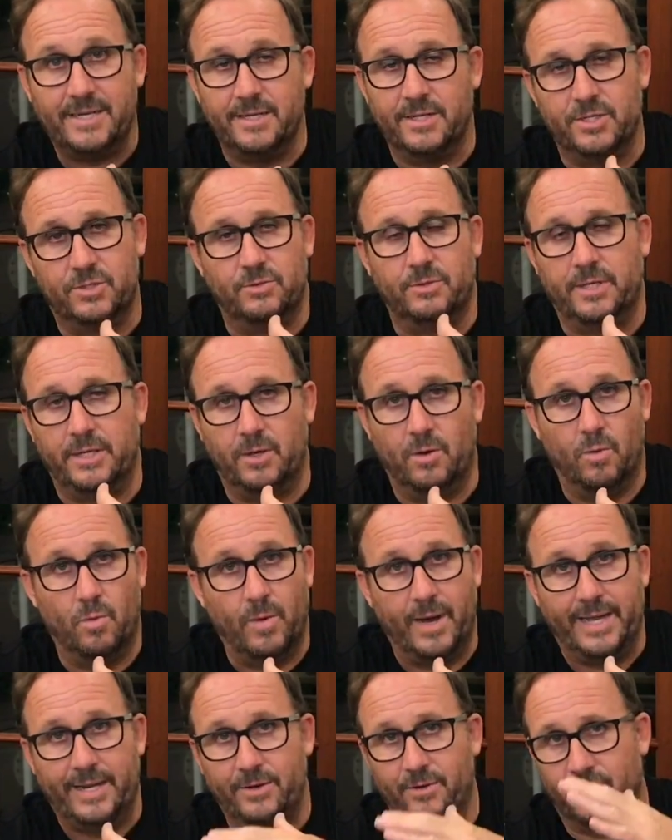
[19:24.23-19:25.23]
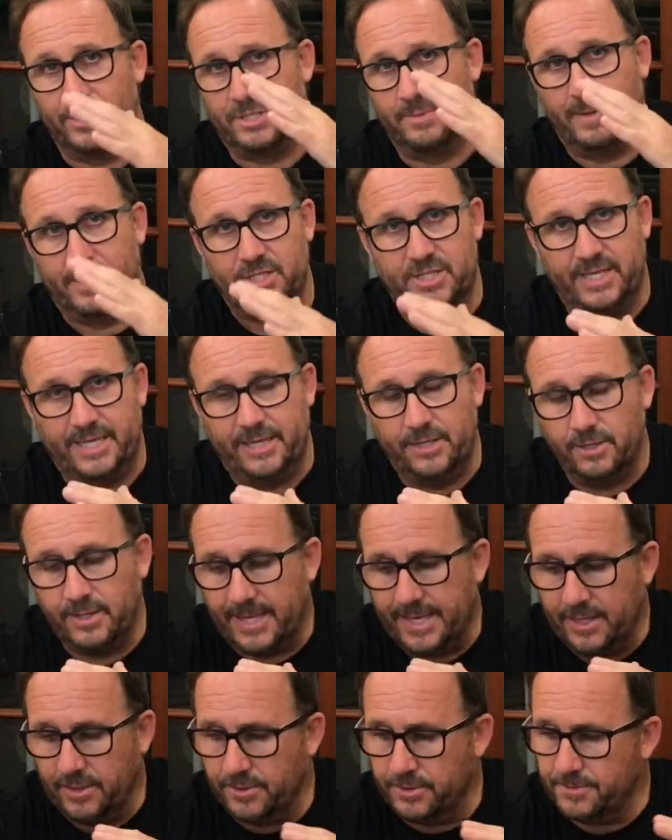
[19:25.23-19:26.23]
and it's really your weight, not so much the hill
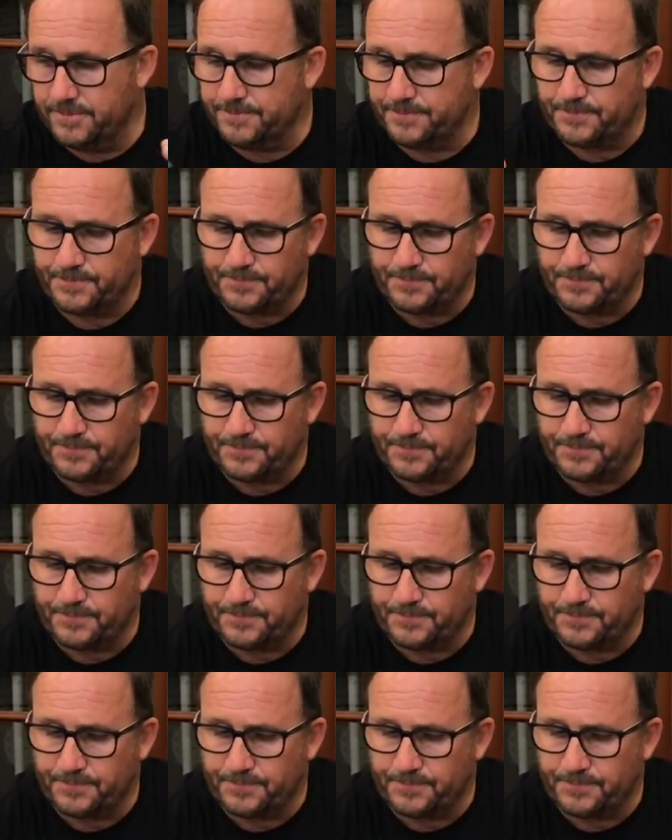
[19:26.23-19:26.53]
angle,